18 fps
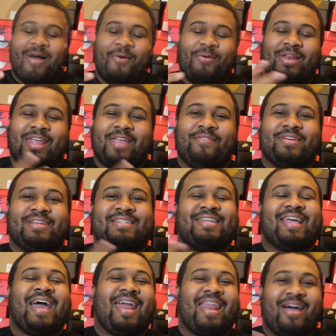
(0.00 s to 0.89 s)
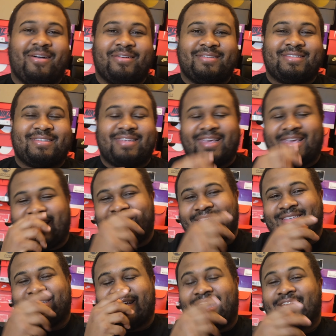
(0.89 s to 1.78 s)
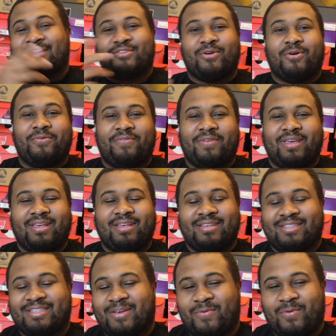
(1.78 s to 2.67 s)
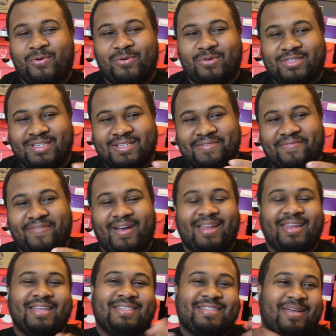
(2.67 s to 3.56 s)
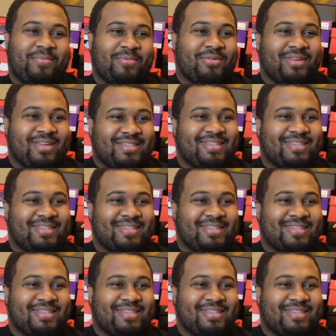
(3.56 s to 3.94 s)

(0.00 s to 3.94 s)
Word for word: I want to give a shout out to Eastside Trophy, someone who just finally subbed on the